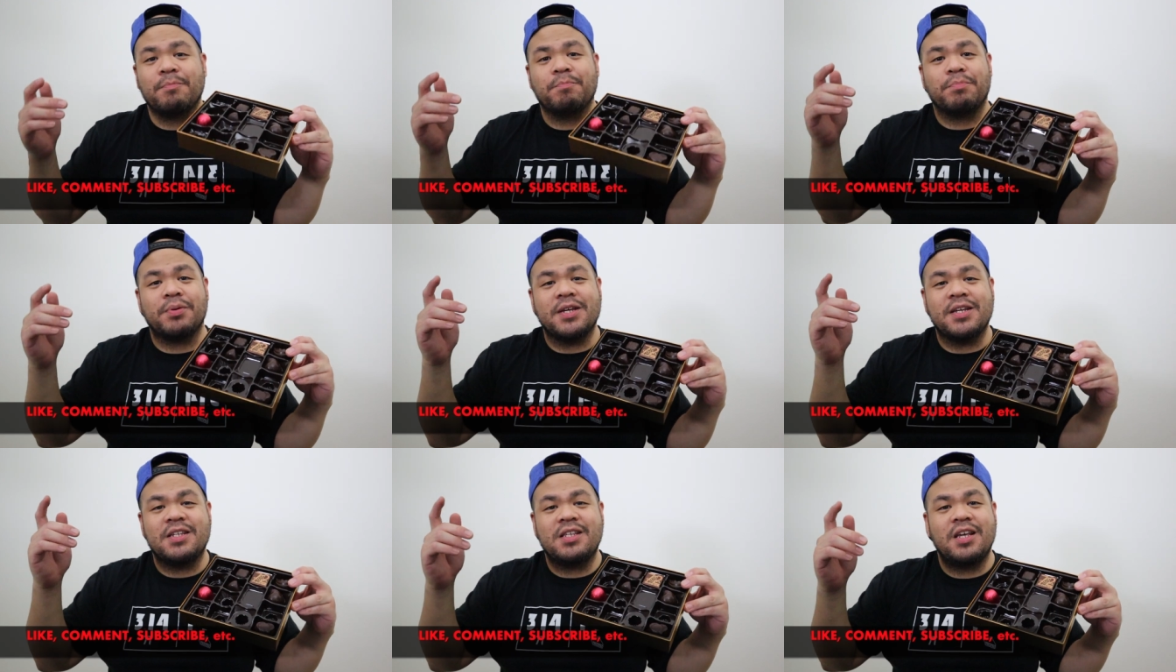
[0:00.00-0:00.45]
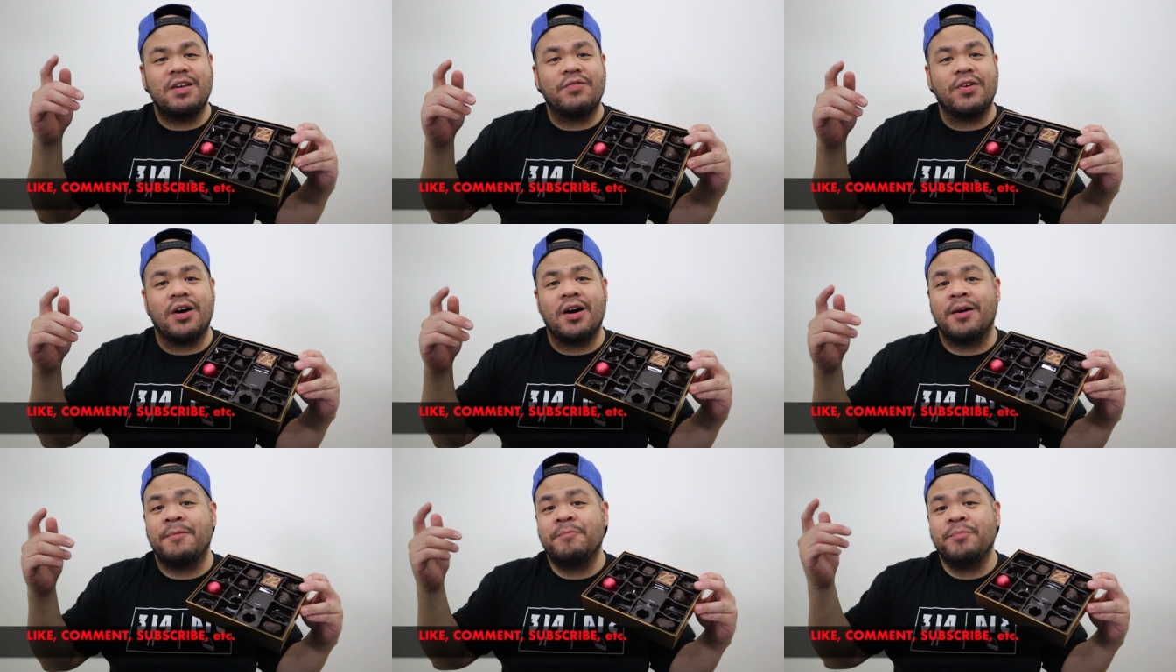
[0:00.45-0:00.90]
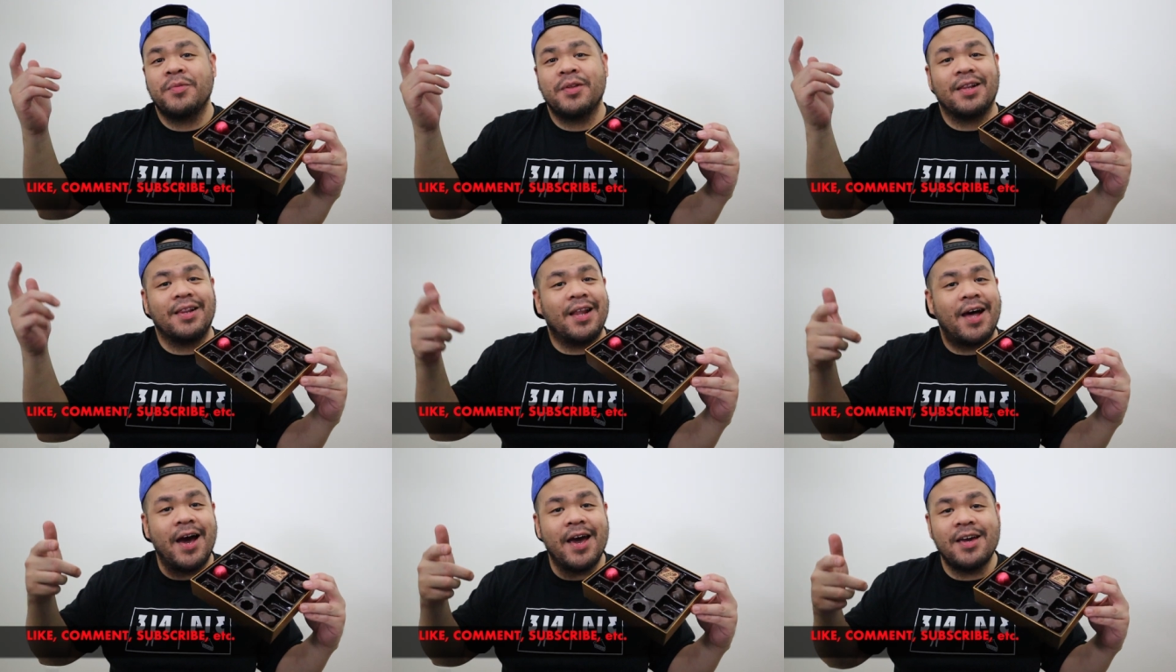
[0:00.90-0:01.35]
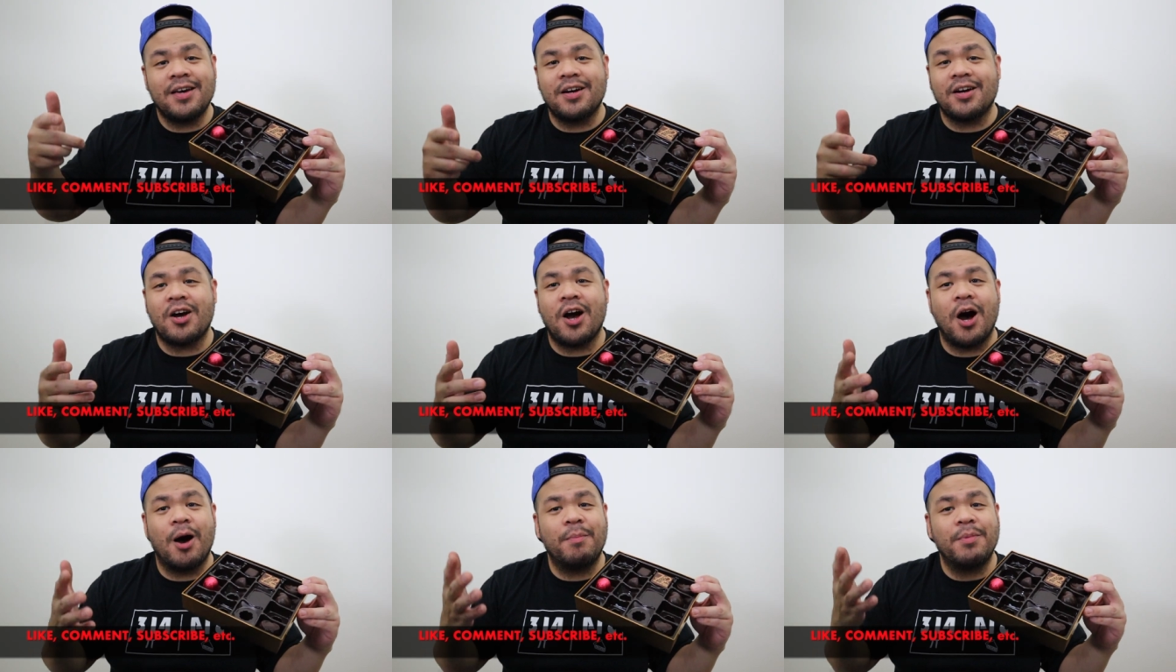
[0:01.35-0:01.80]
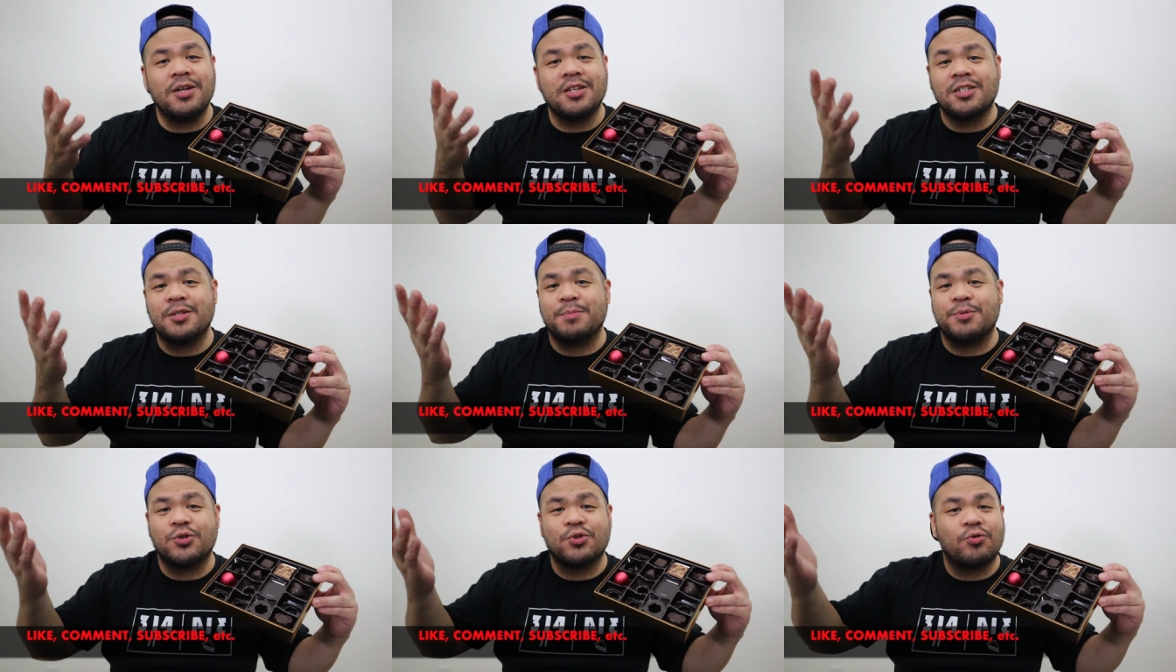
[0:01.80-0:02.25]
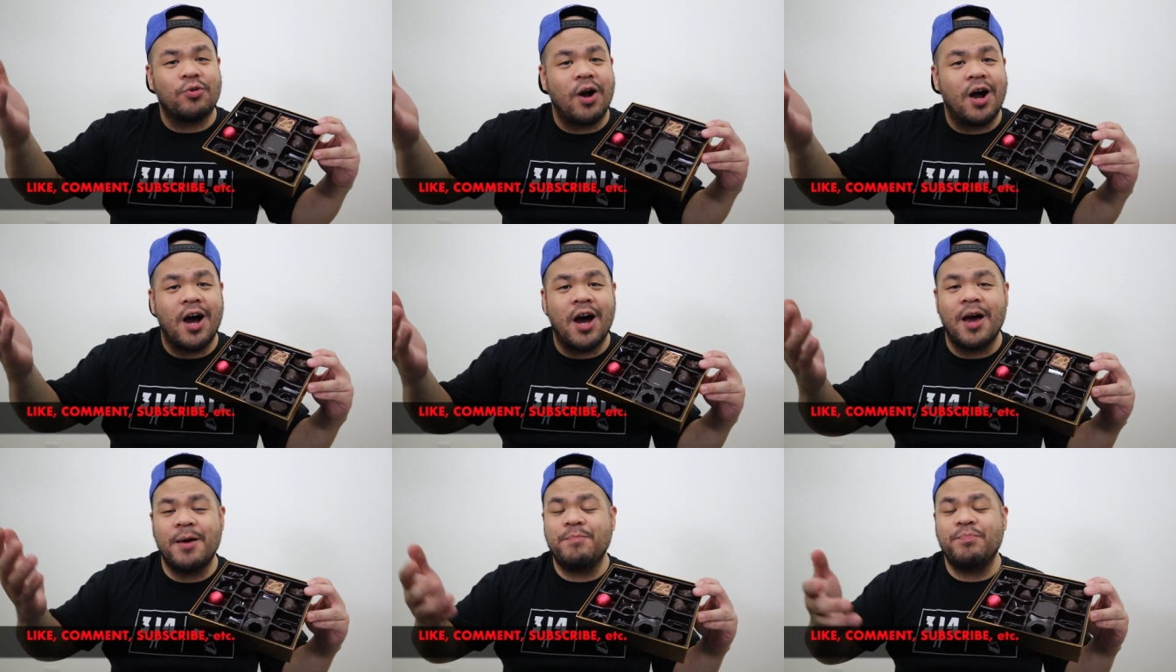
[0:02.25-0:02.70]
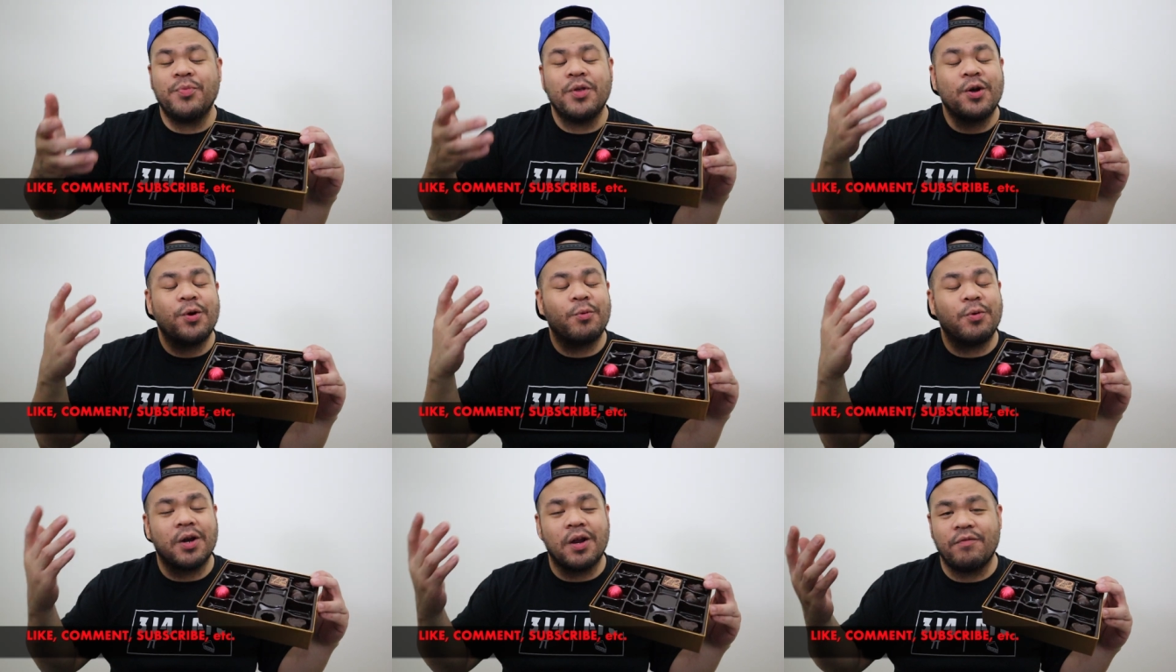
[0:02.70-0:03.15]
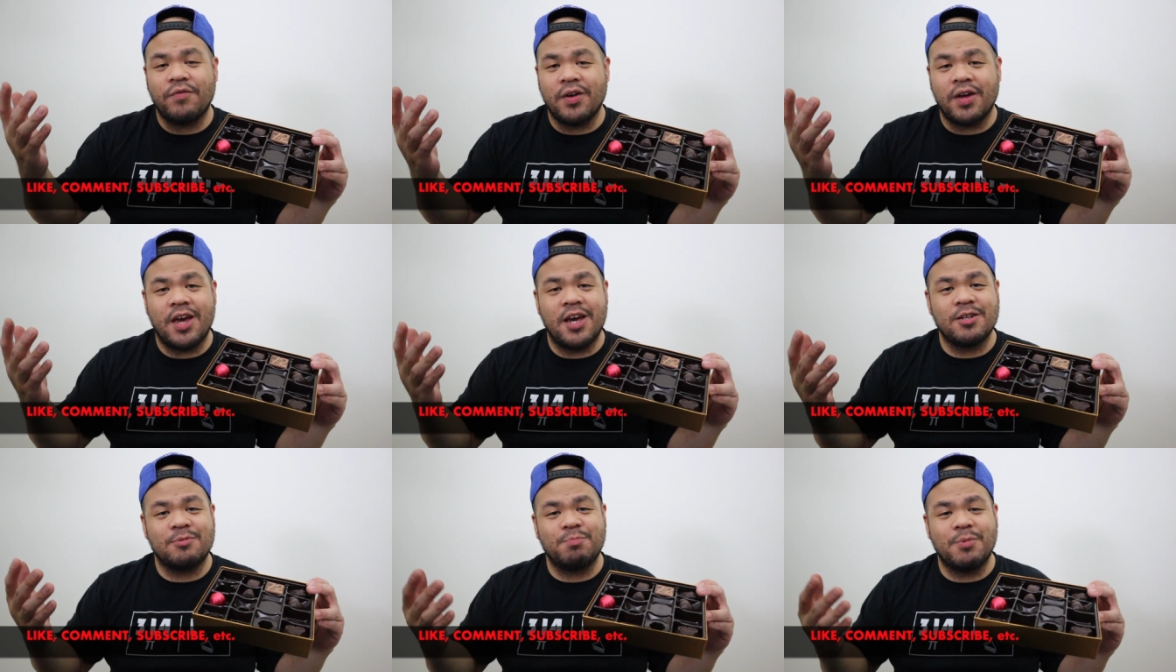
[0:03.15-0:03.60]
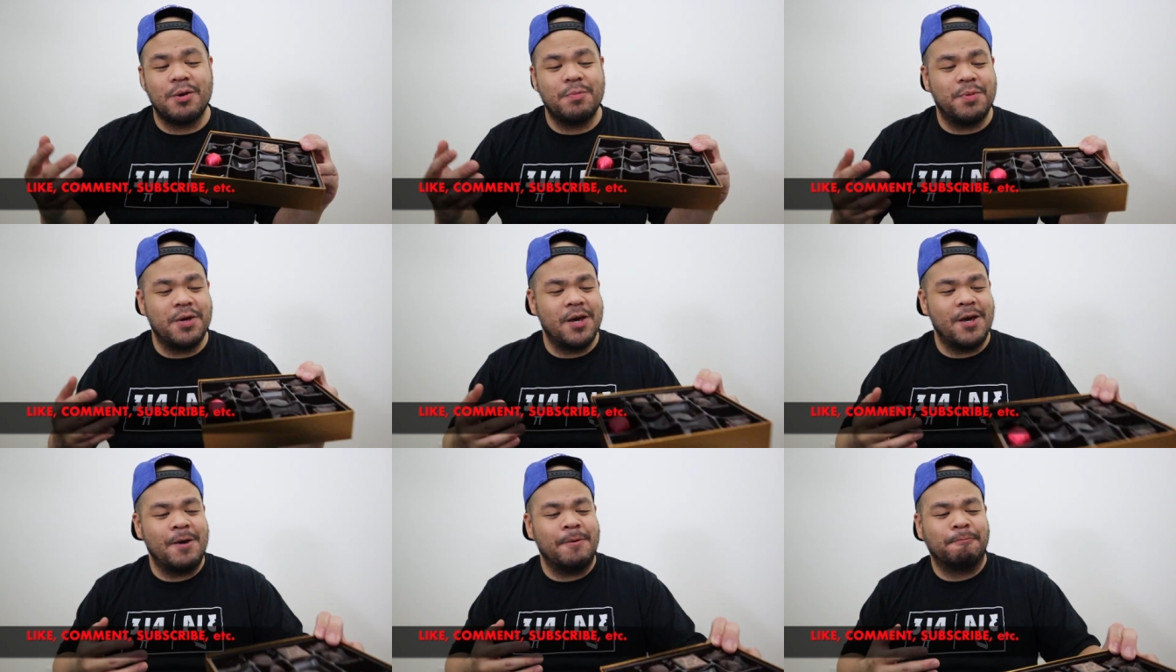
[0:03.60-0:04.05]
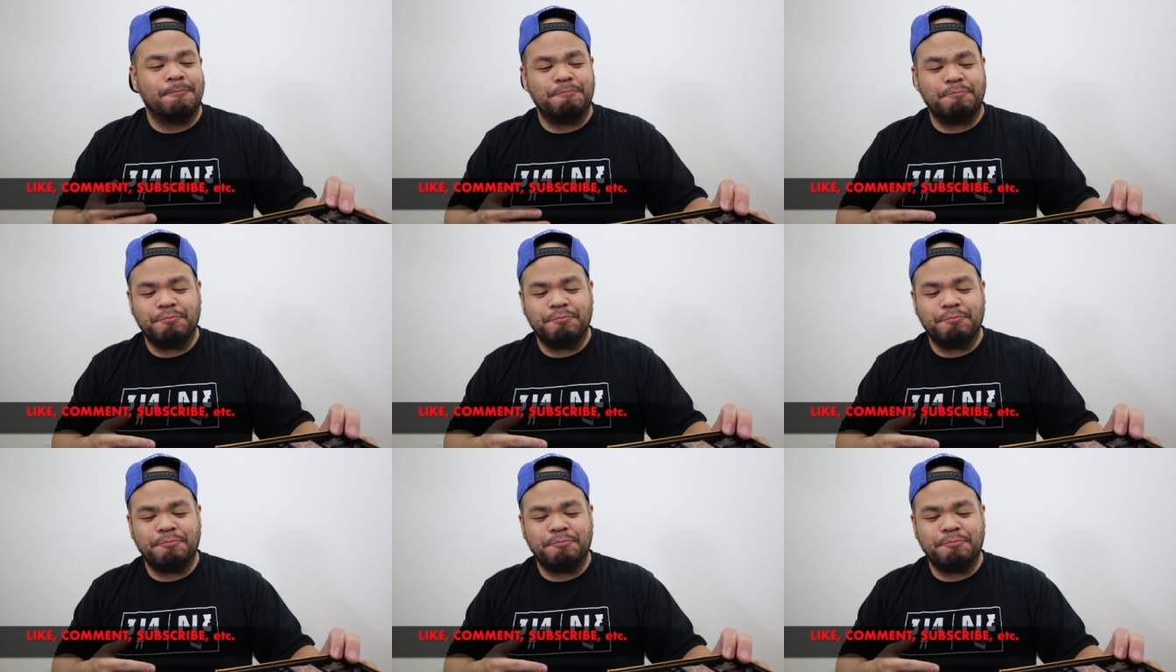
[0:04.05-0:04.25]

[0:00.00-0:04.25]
Please leave a like, a comment, a subscribe, whatever the case may be,